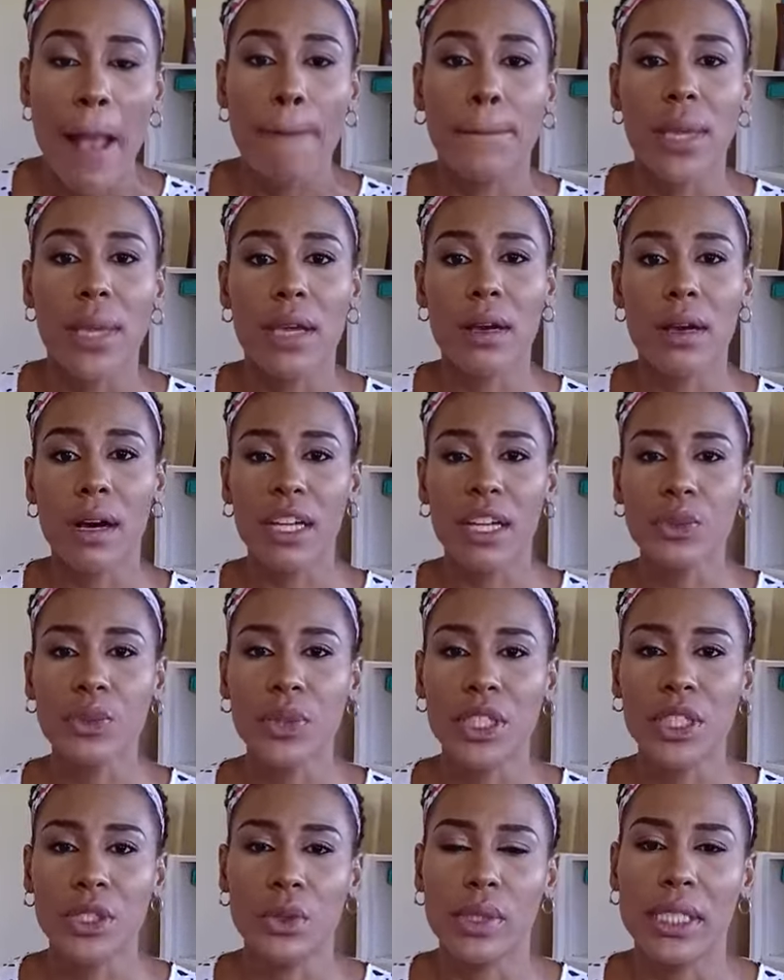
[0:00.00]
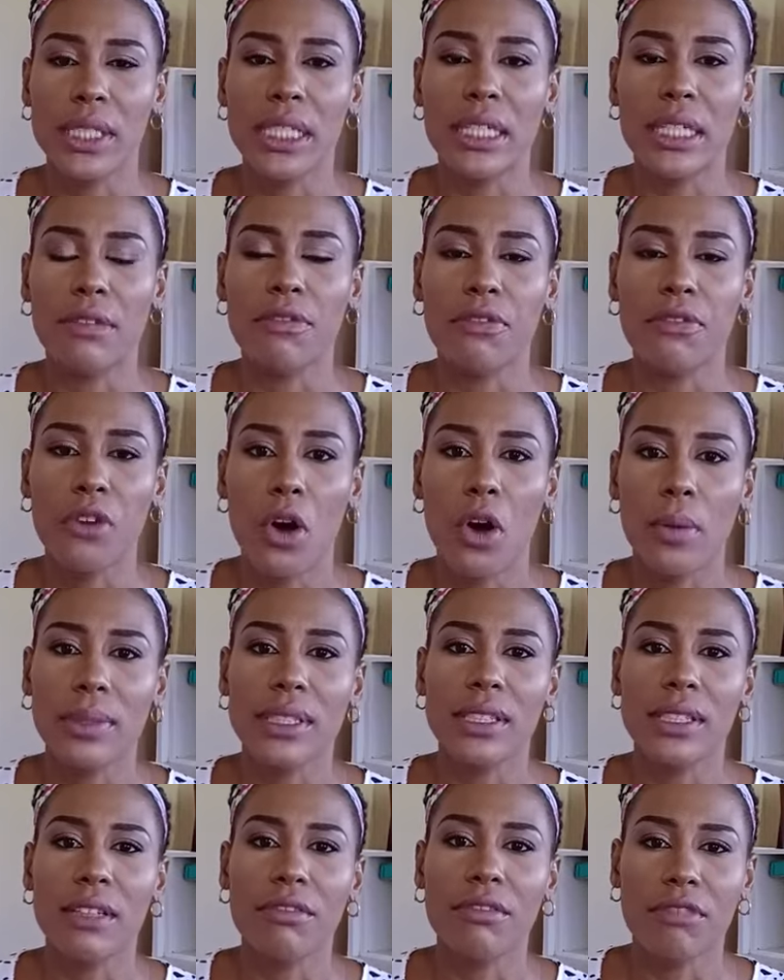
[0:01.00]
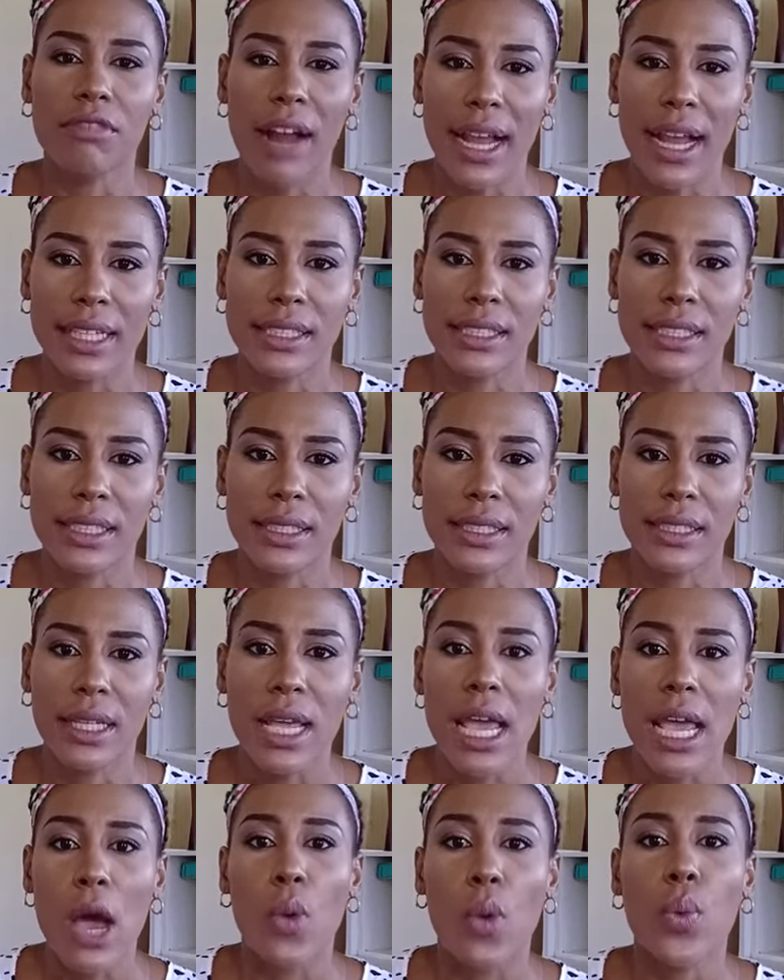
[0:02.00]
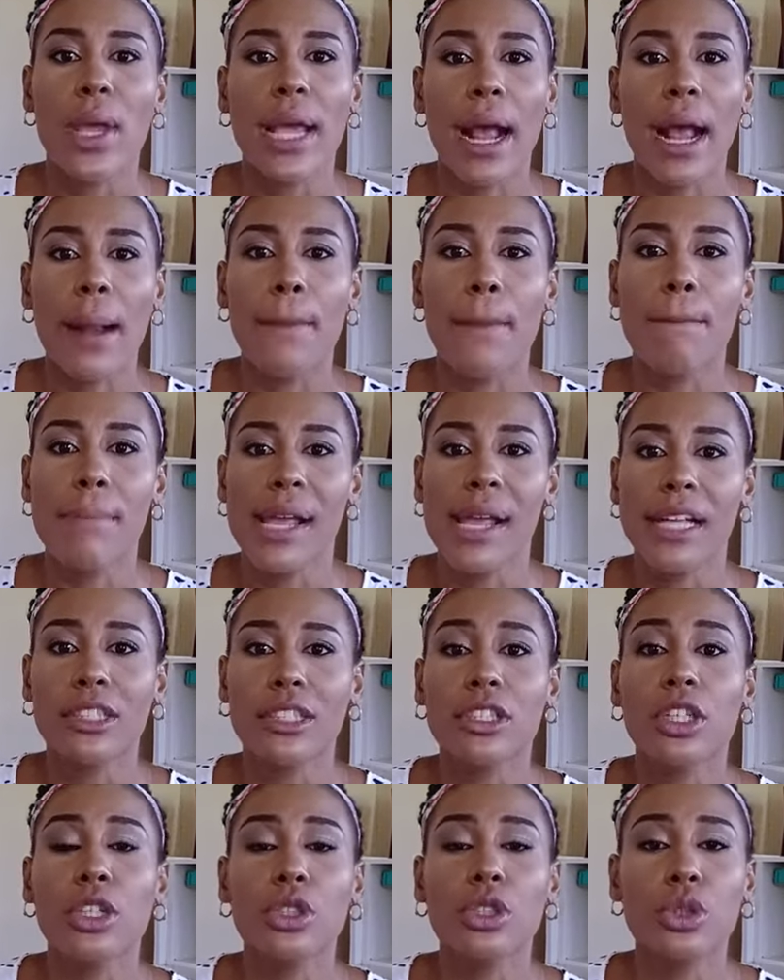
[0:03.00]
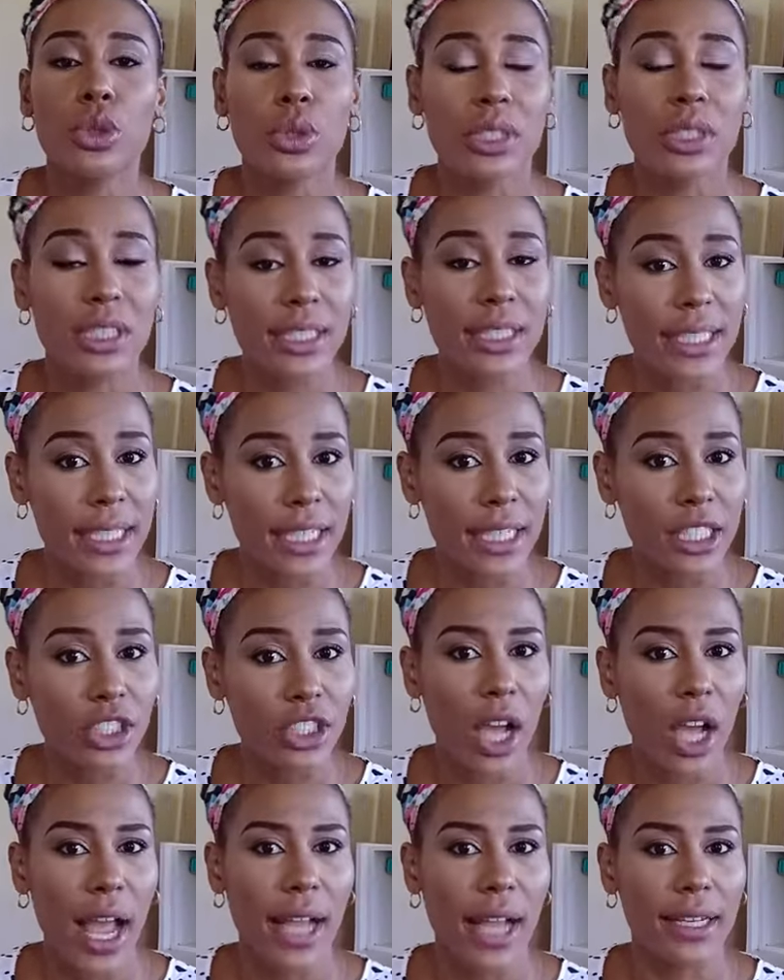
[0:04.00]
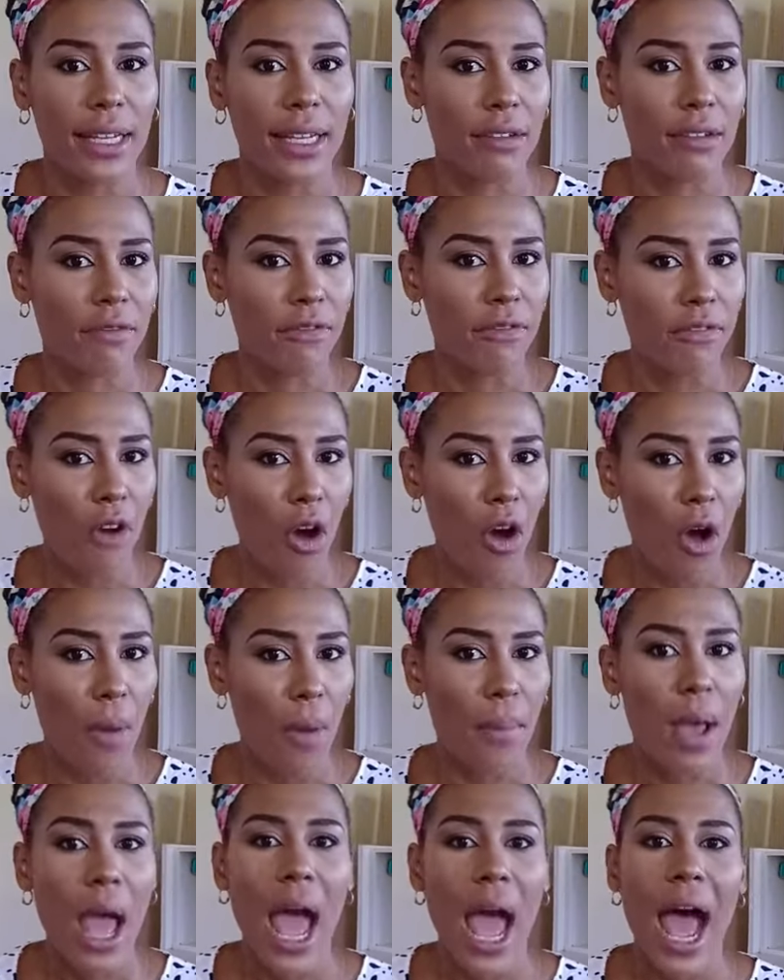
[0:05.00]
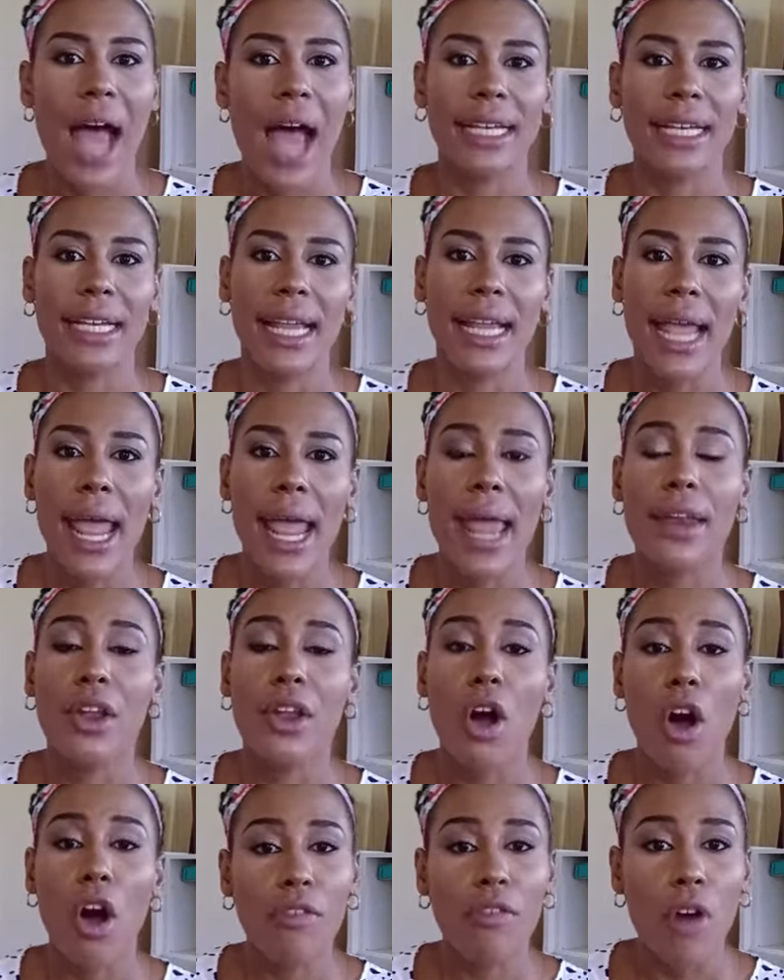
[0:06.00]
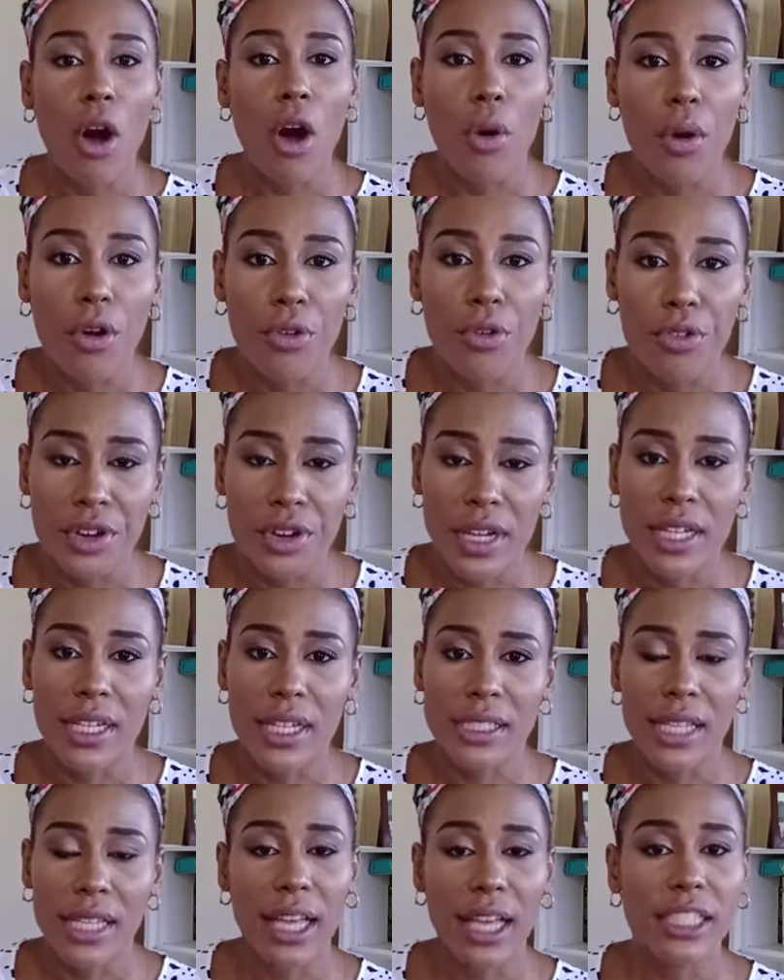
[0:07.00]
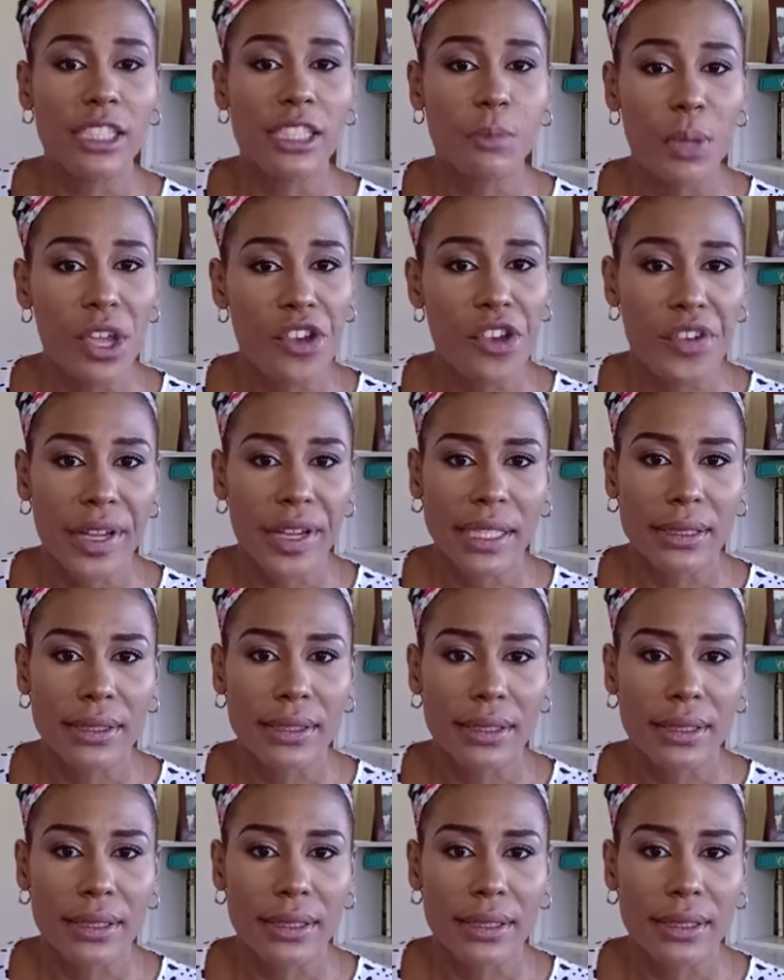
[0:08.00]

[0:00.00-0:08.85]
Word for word: Because we're doing informative writing, we are meant to teach and inform at the end of our reader's experience.